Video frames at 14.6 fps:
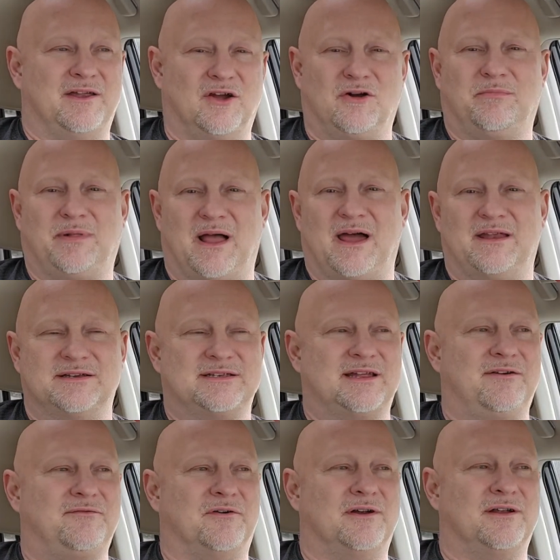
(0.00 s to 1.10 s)
Your plan is
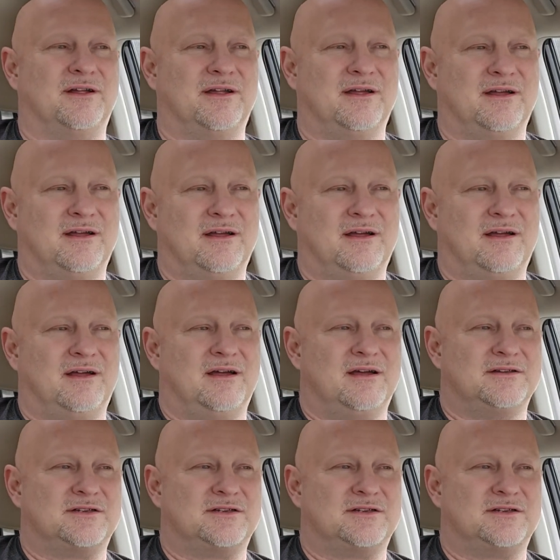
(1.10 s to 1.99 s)
different.